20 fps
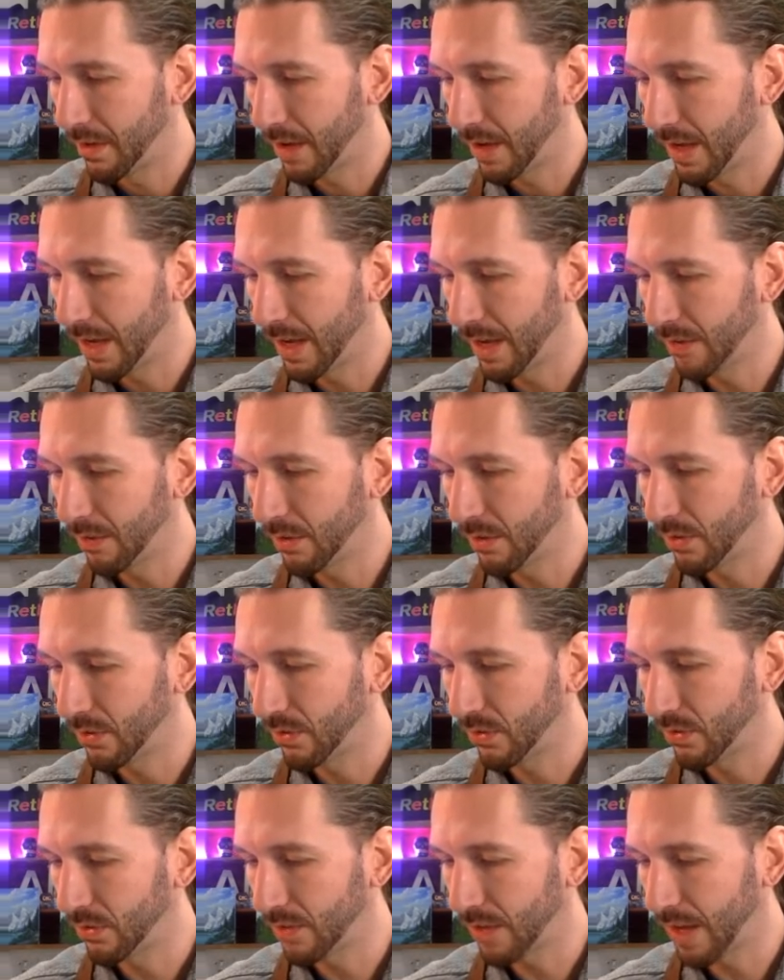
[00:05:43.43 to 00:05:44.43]
And I'm going to
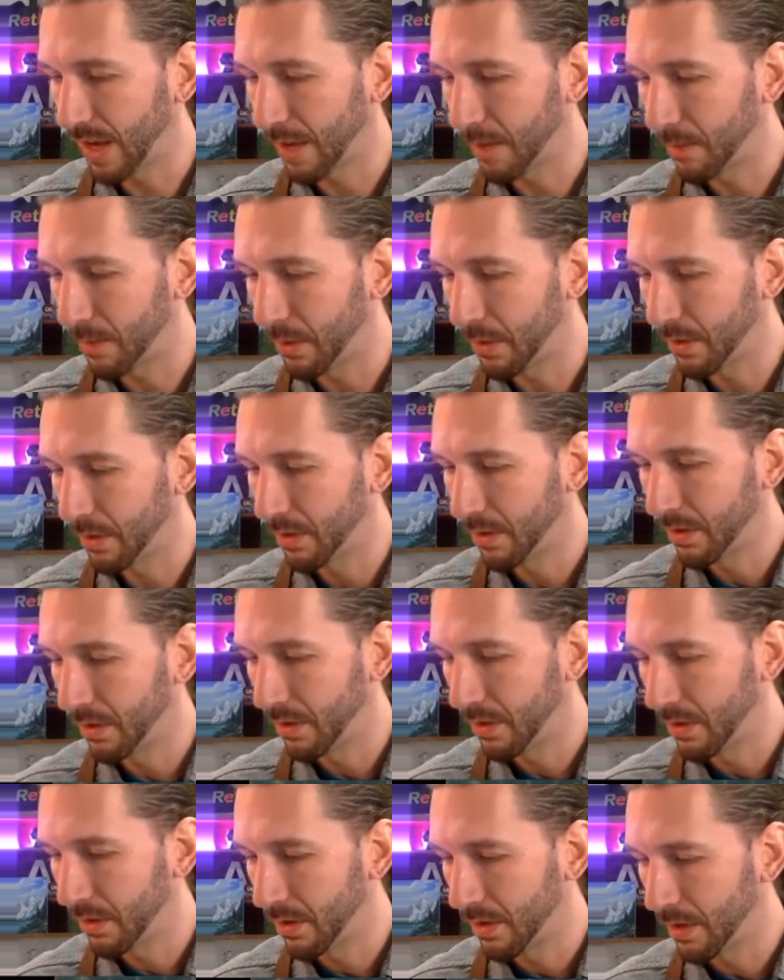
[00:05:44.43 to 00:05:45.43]
stop
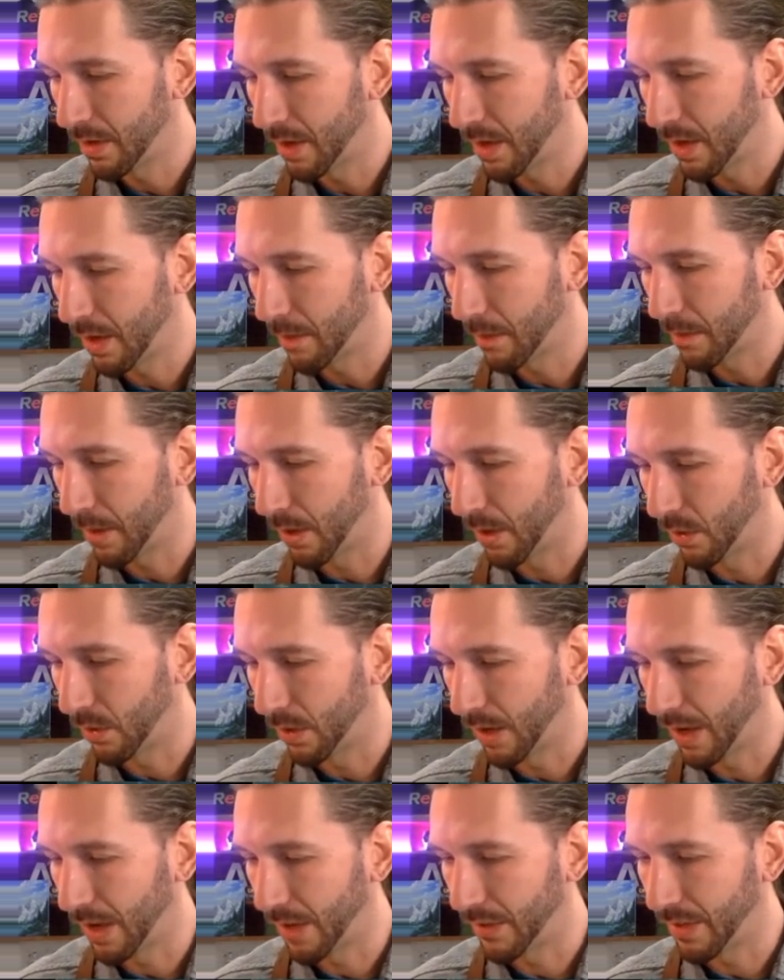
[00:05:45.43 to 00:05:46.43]
about
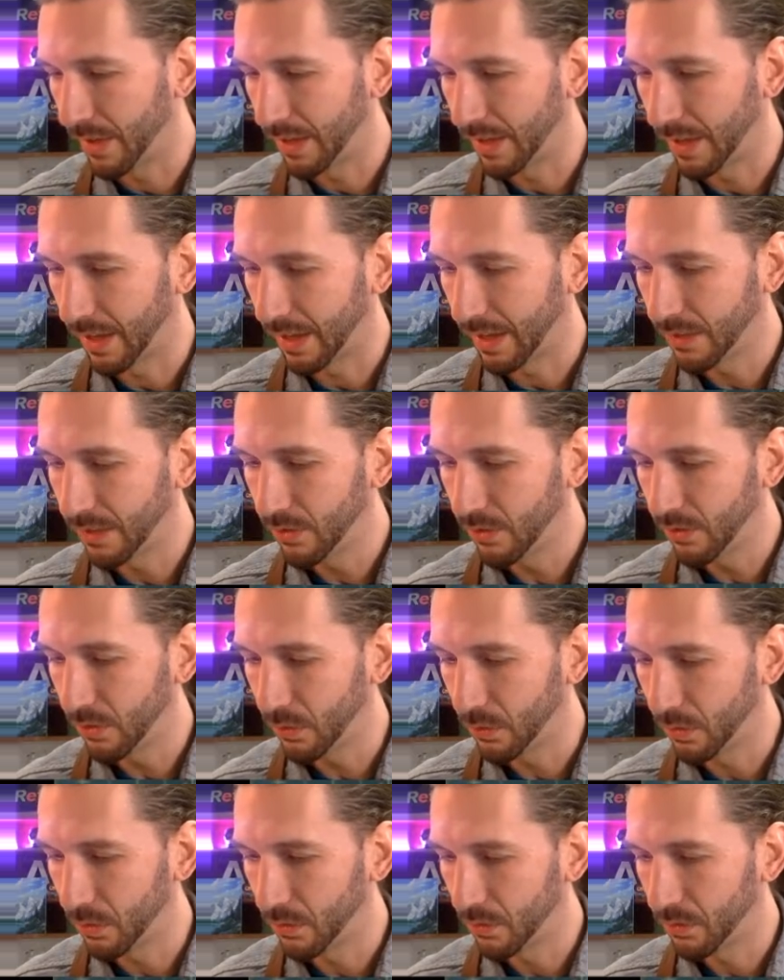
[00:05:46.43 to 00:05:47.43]
on that line too.
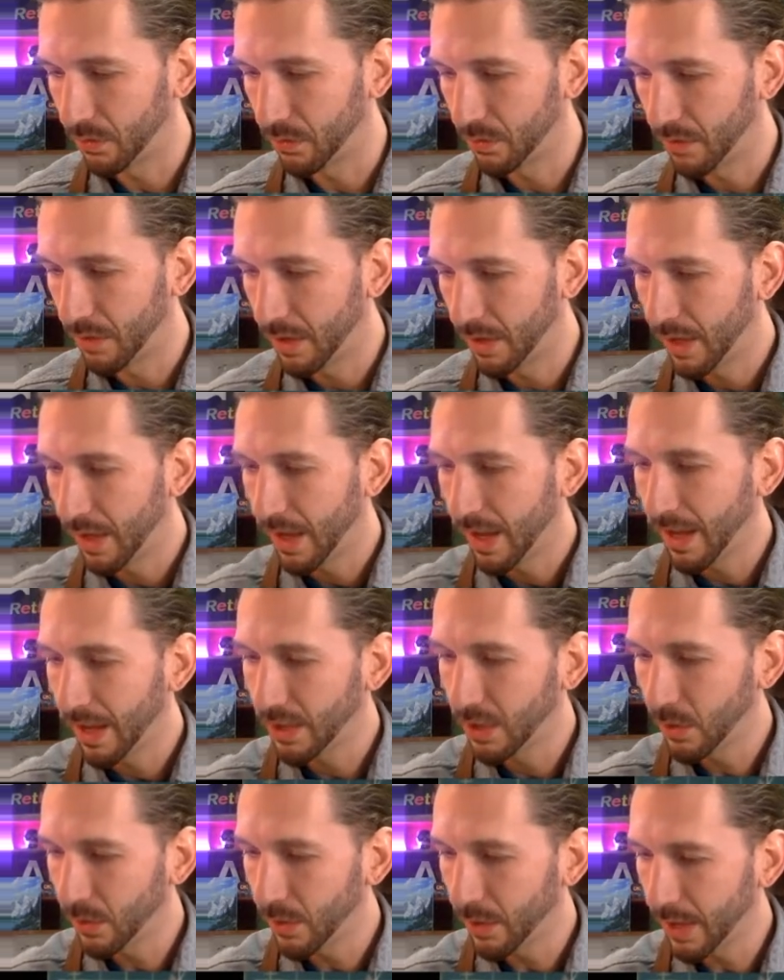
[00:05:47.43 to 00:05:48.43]
And
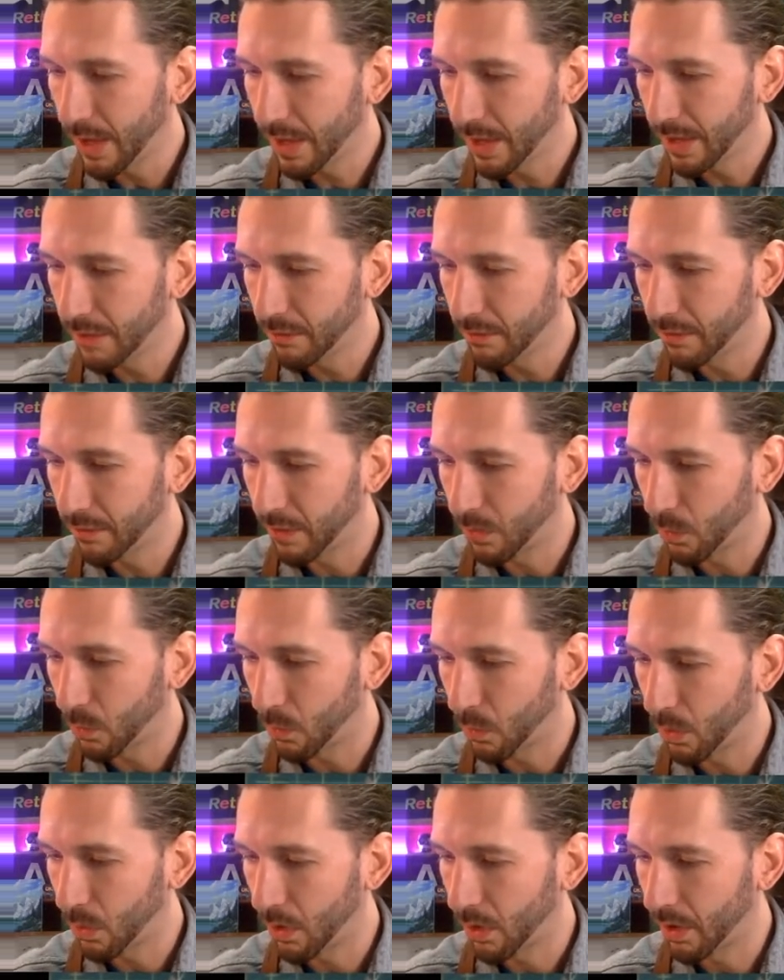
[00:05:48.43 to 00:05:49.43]
you know what? I can fit
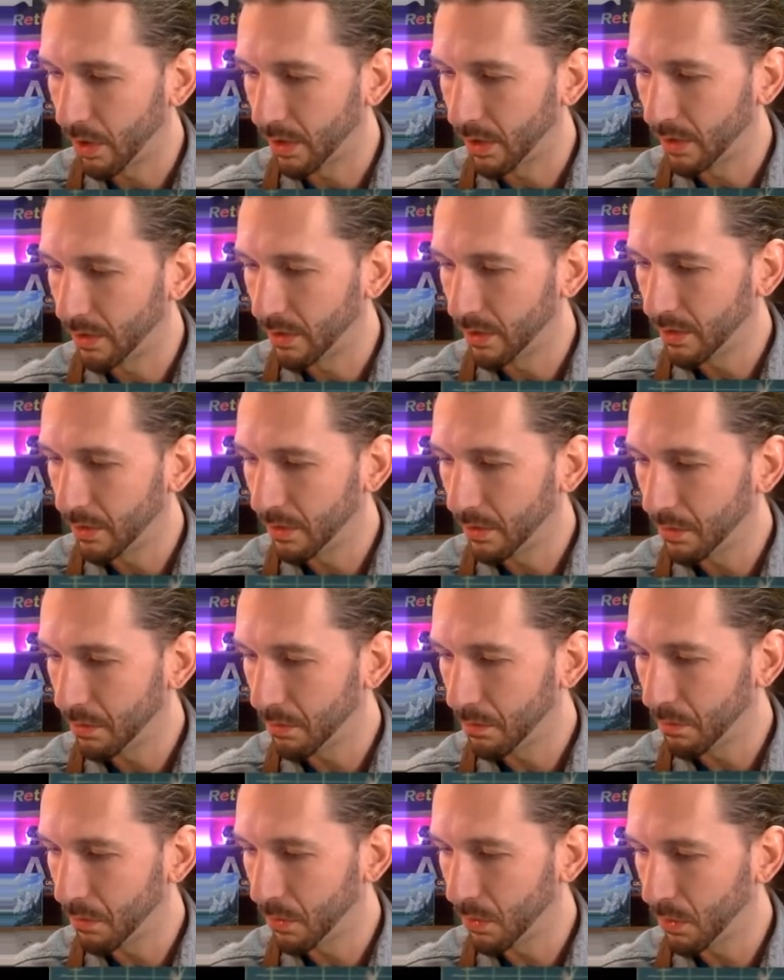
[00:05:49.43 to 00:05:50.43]
one
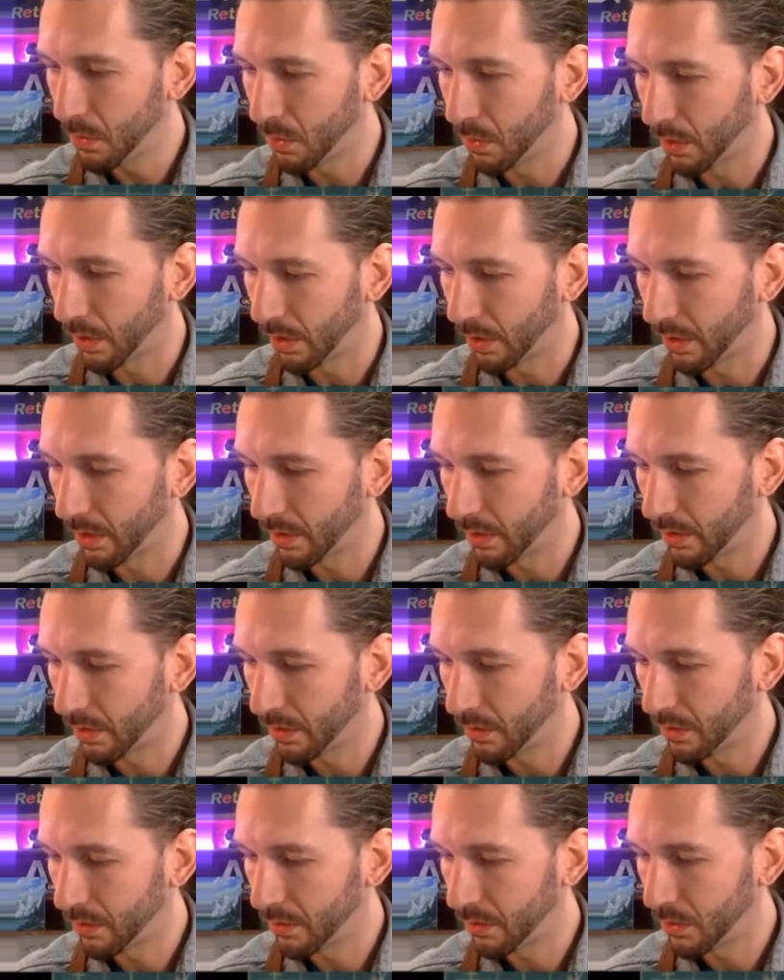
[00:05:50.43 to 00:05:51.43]
more.
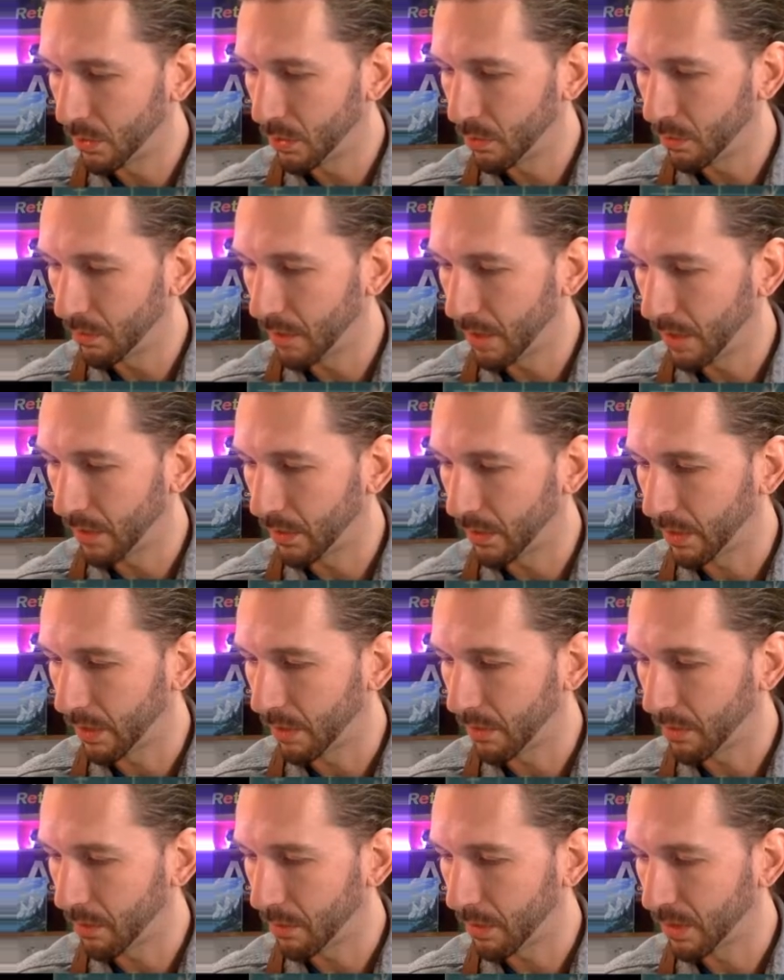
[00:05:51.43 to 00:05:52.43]
Oops, that went
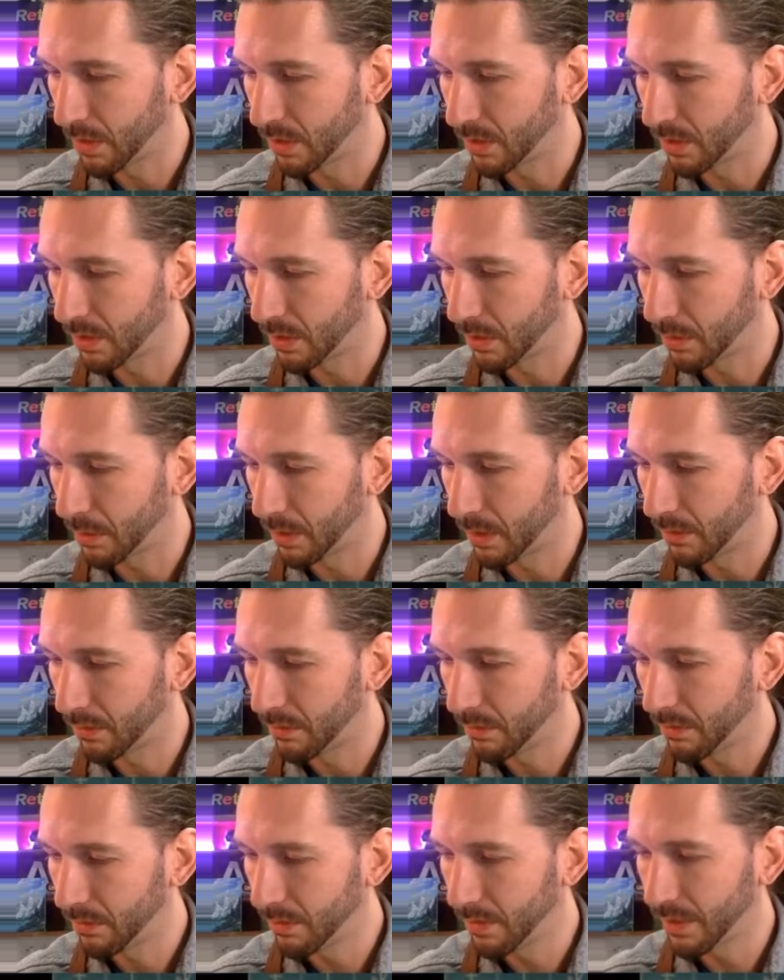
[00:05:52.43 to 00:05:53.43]
off the page a little bit.
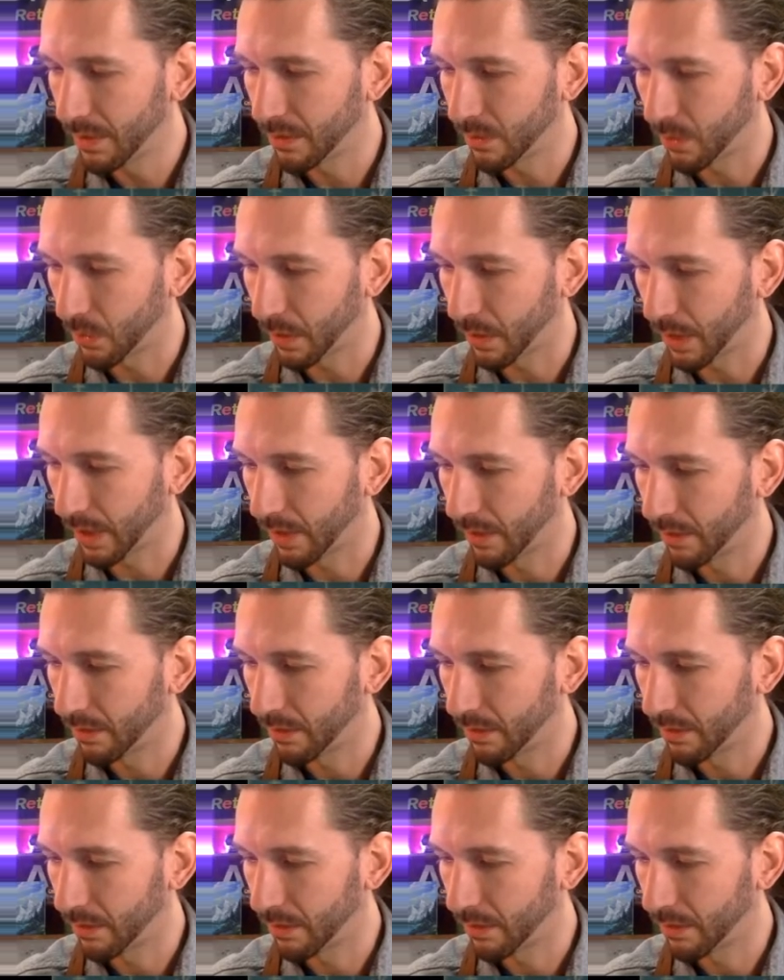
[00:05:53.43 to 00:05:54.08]
That's okay.